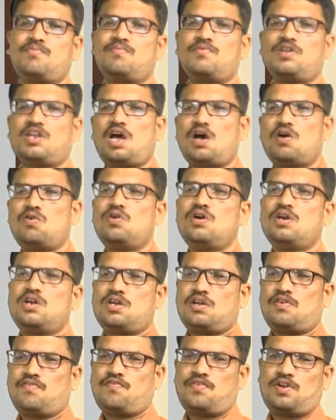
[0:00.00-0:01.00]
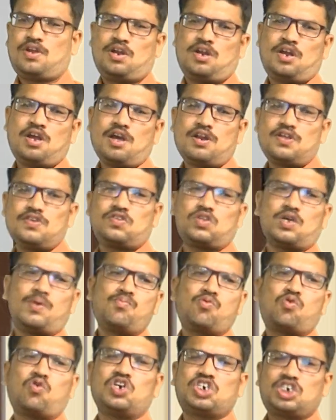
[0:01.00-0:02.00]
Now, here is some
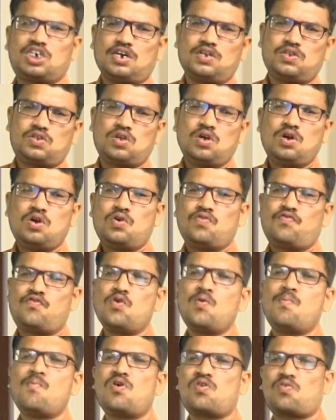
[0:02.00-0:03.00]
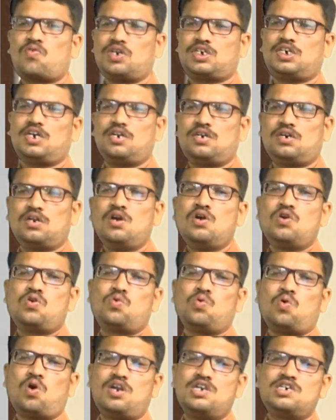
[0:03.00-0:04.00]
questions, few more questions
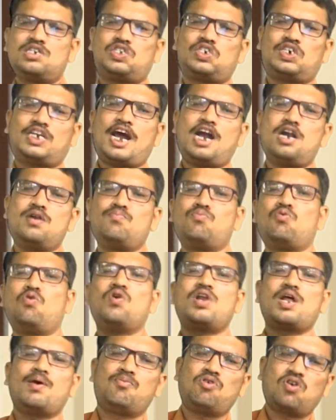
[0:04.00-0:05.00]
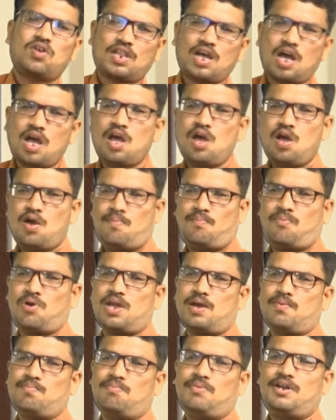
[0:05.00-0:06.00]
to understand more about the
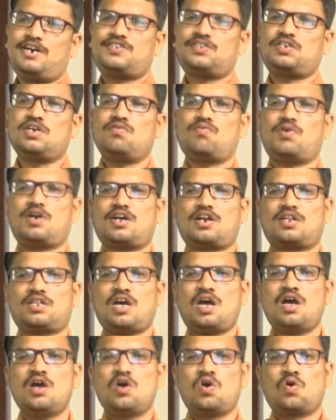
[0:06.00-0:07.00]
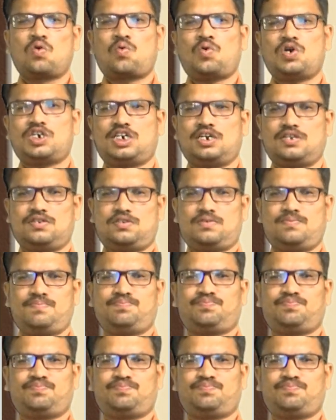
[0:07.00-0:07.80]
poem. Let's see what are the questions.